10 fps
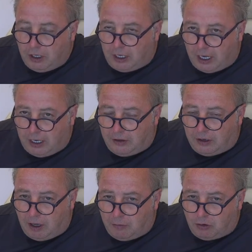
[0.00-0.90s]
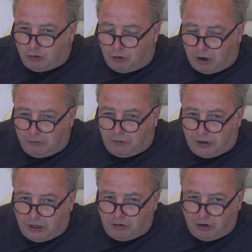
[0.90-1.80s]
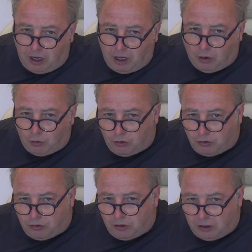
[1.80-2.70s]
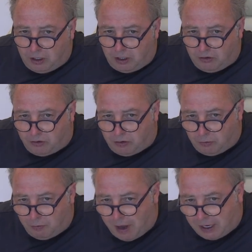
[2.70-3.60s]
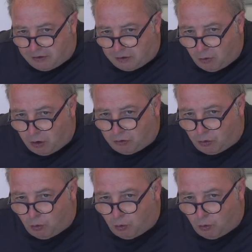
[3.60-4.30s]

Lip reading: get the numbers right for their shareholders than it is to maximise